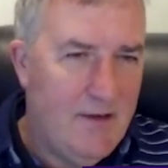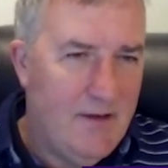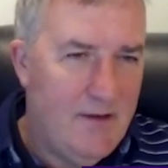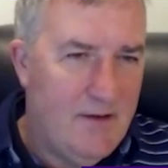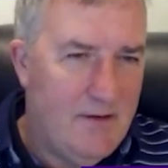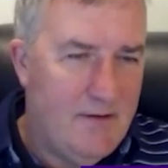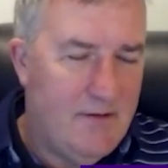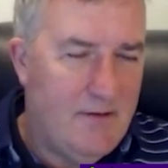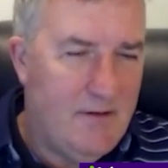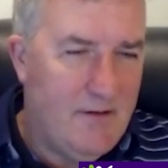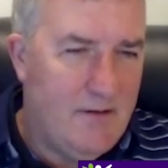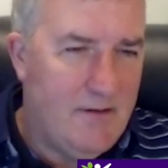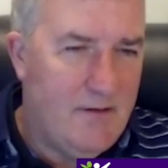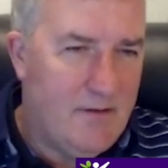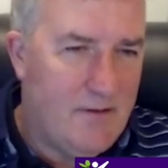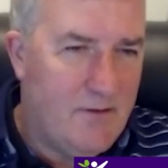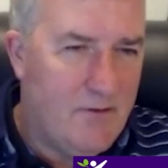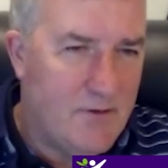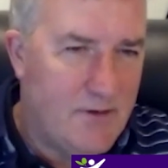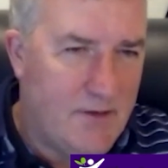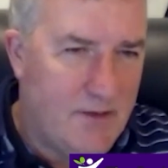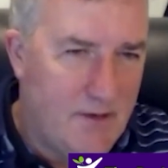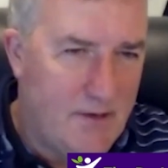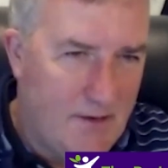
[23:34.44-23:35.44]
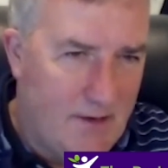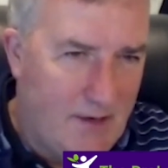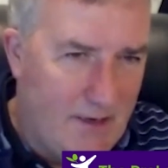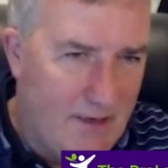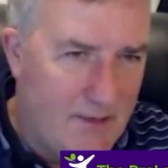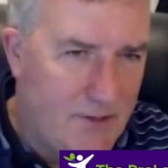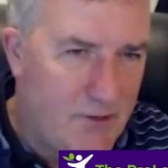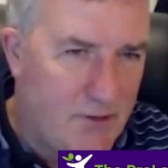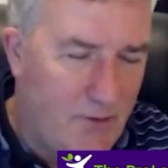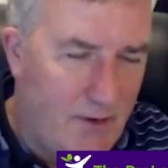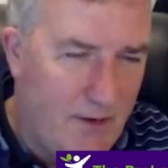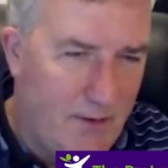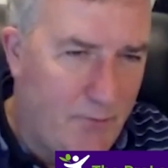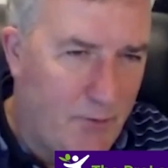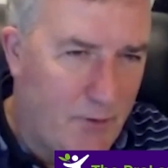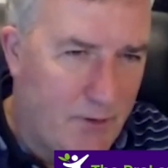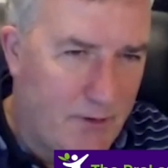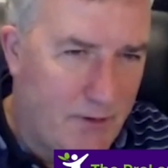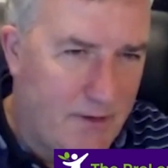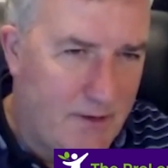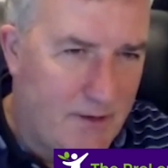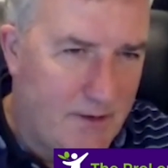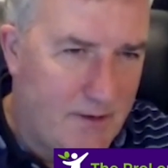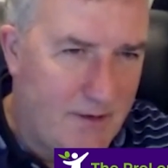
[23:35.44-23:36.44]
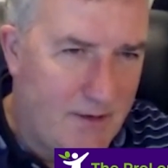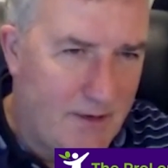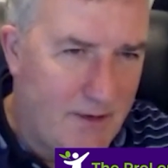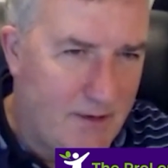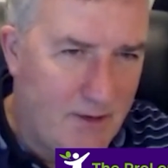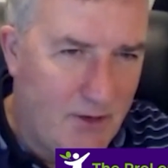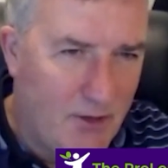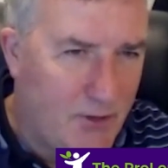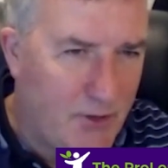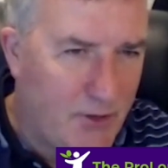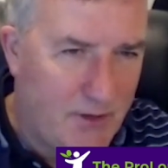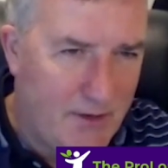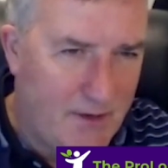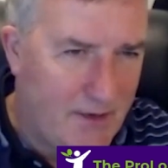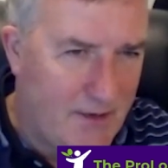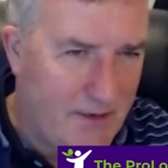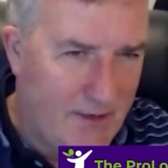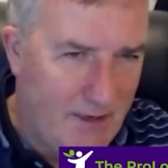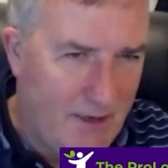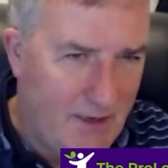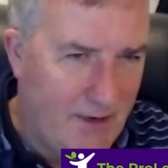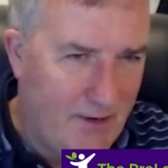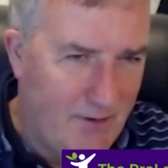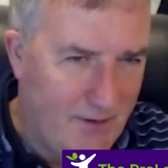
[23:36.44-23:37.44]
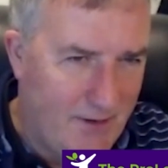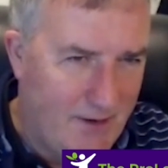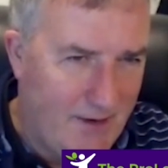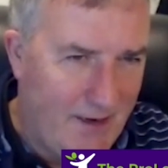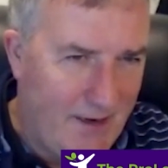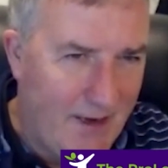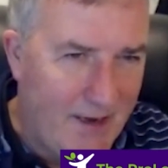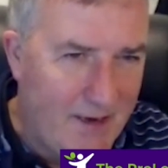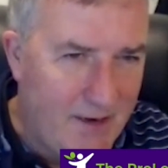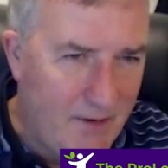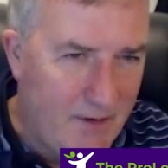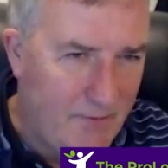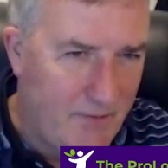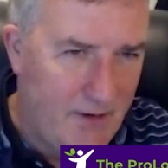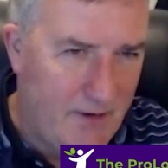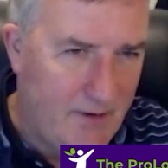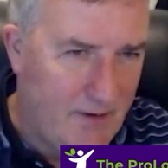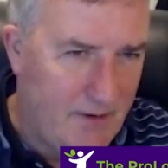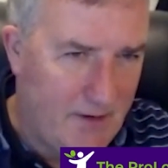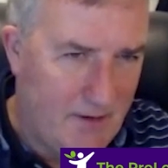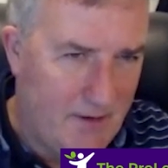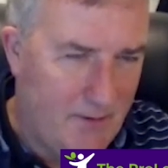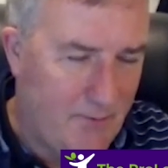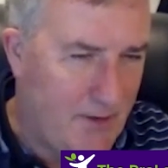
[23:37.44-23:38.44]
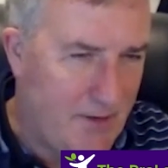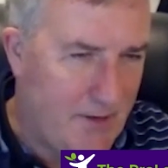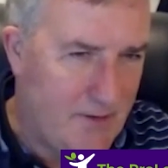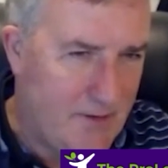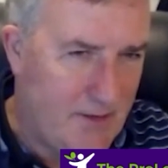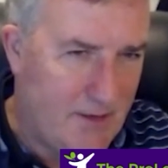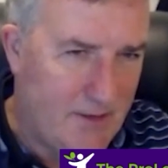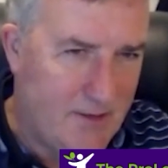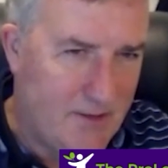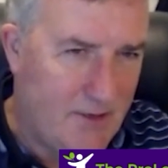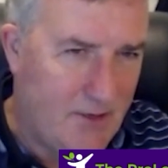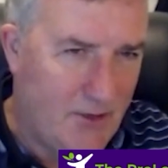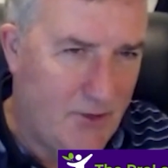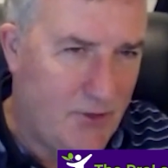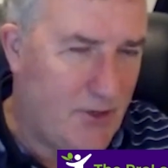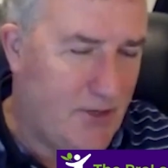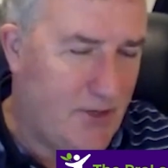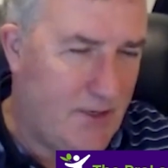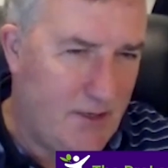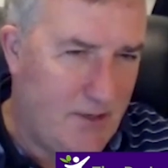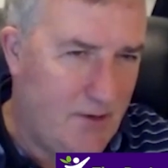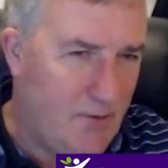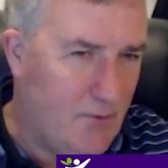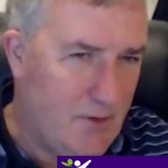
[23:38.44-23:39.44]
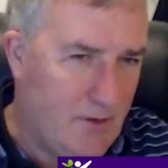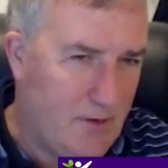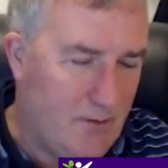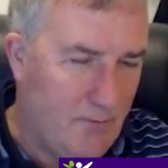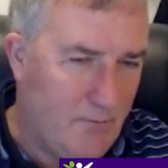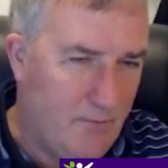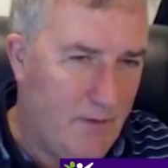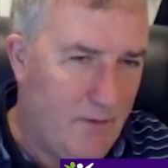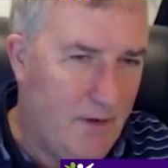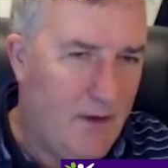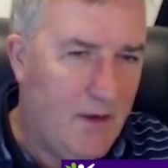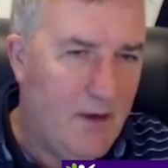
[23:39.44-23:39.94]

Of course, the cholesterol hypothesis has nothing to say on any of these things because it has nothing to do with them.